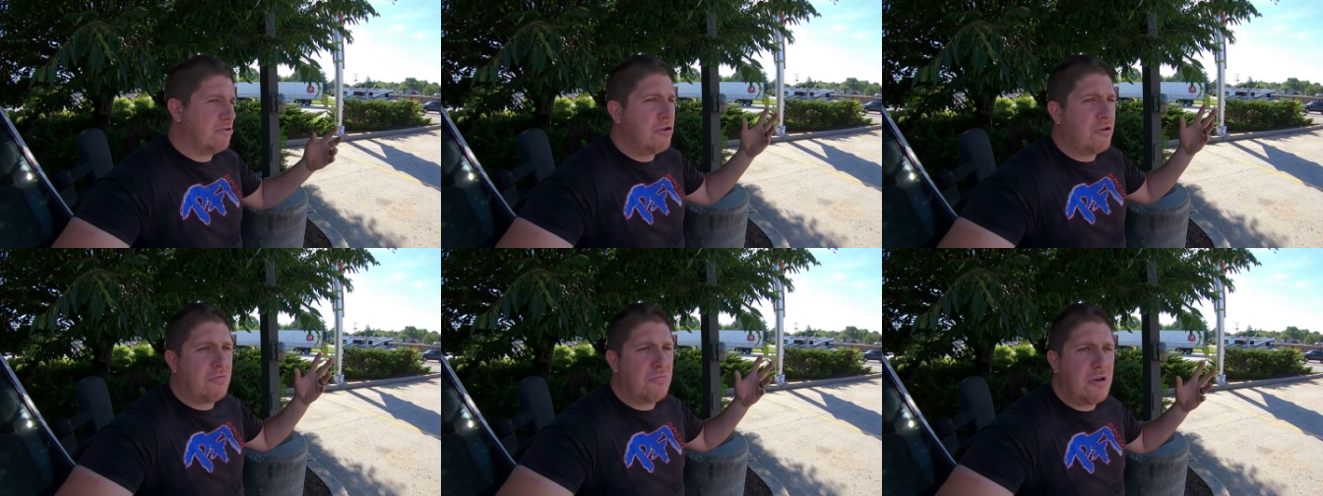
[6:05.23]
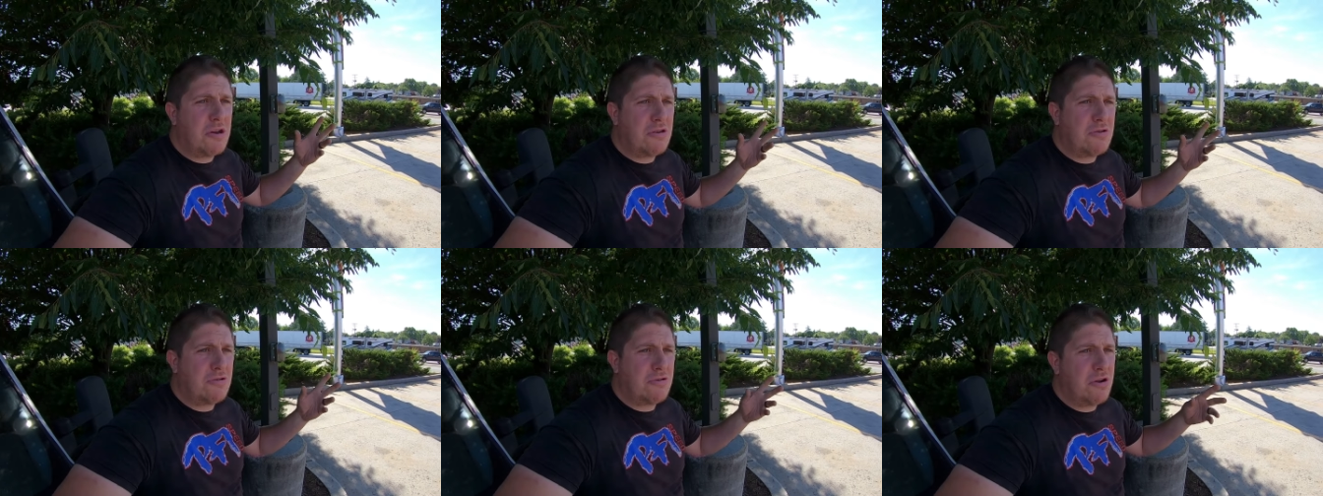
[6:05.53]
just
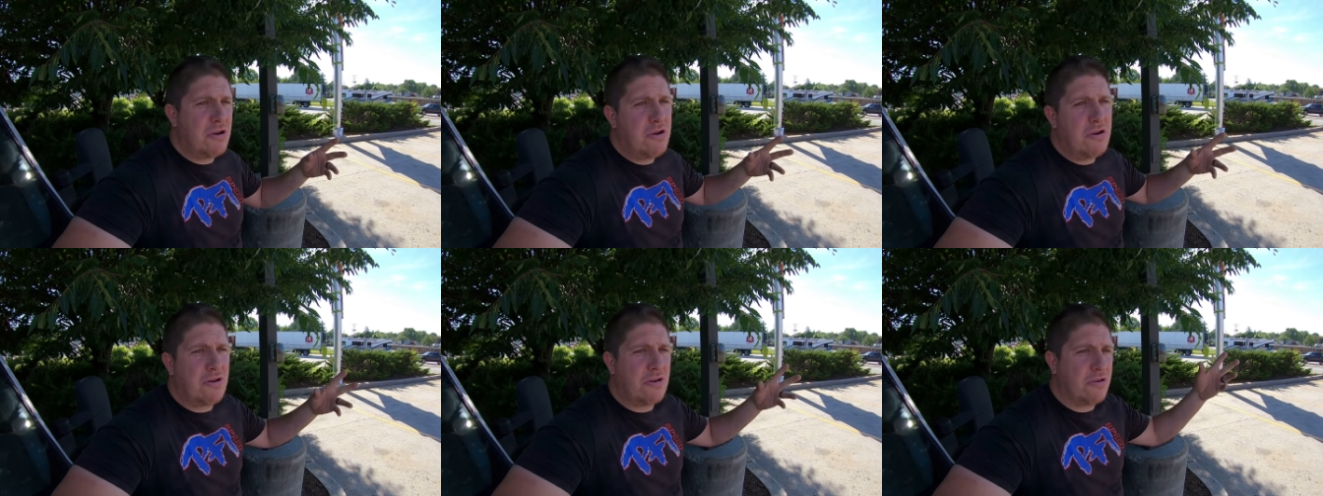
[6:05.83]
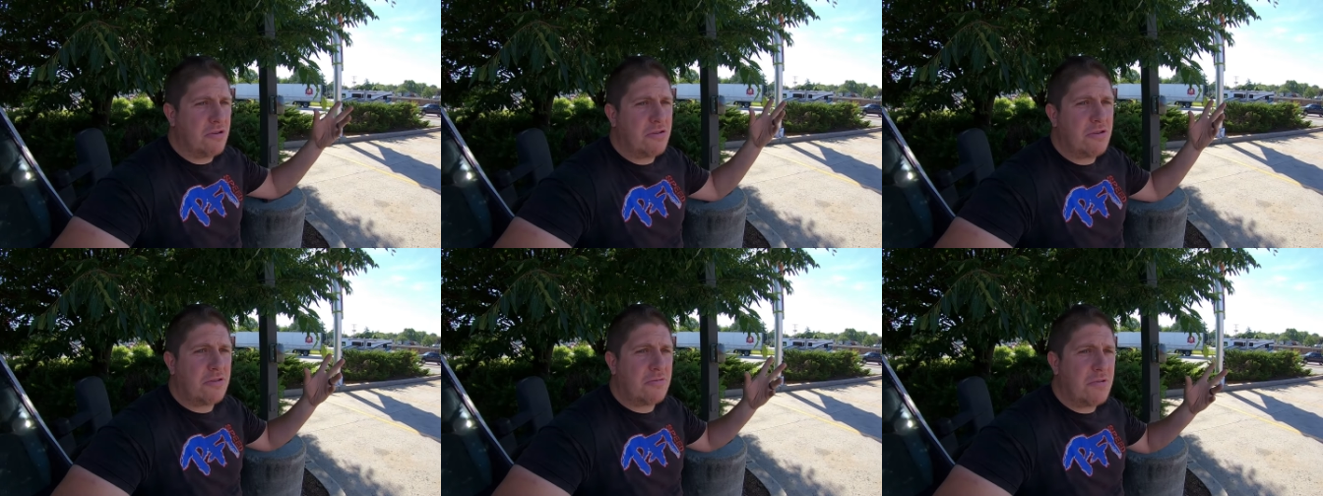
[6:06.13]
wait your
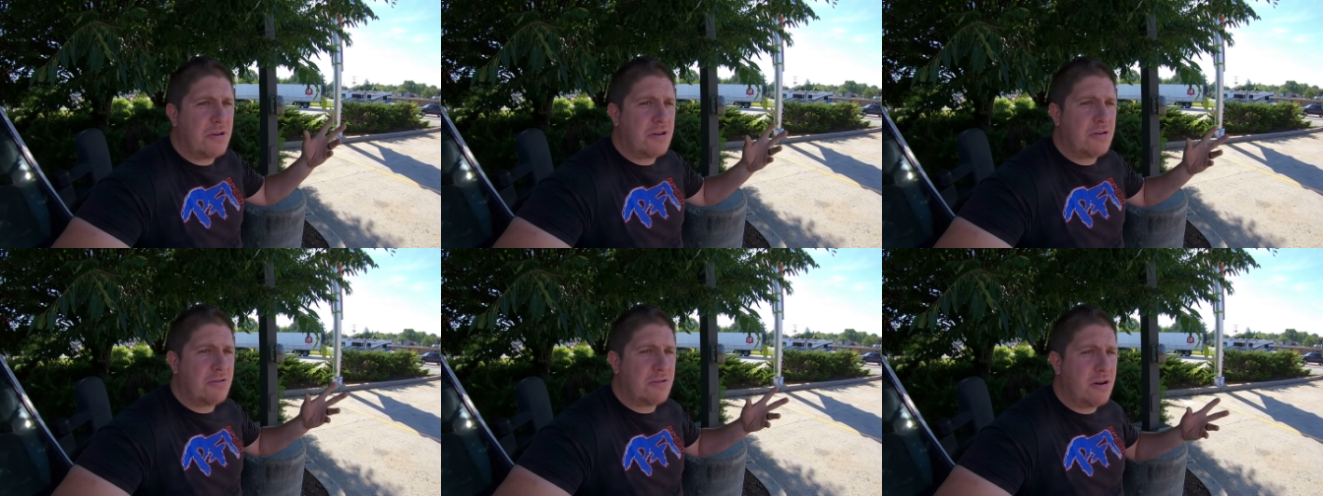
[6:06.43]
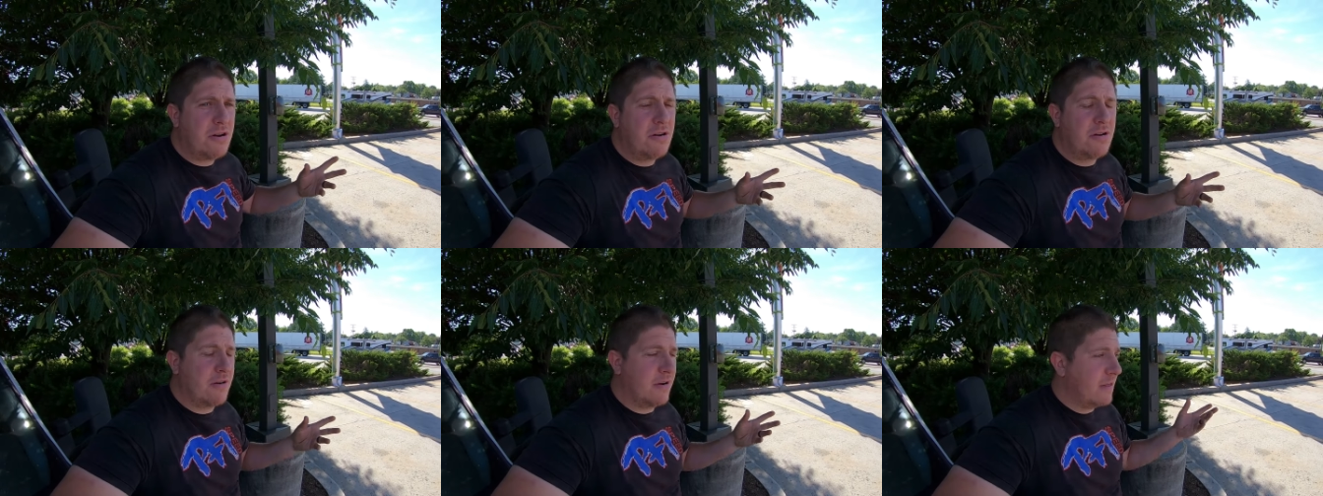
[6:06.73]
turn and just wait your
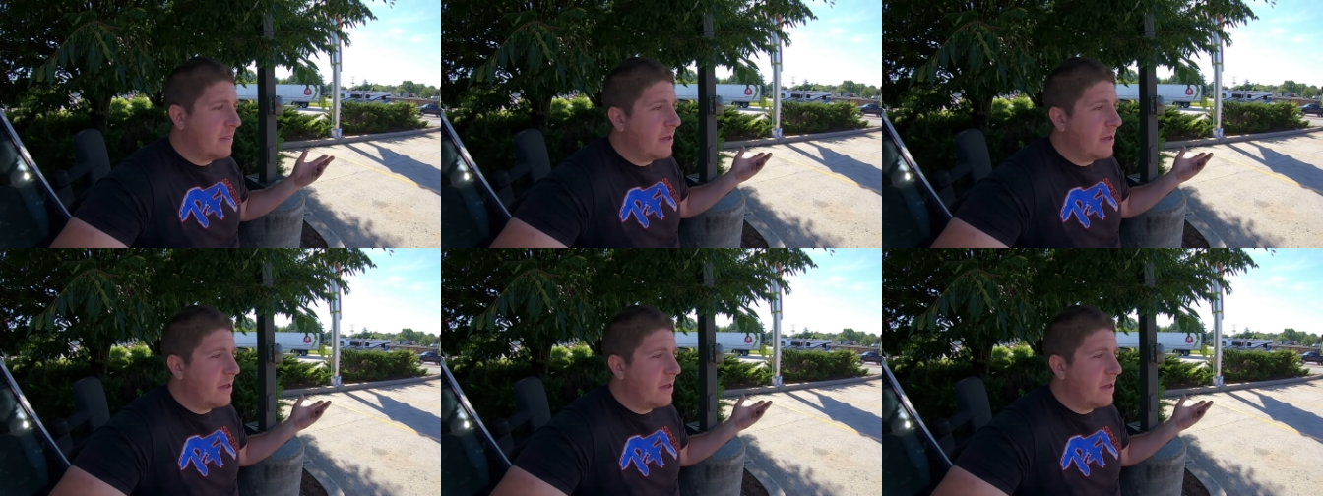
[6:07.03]
turn.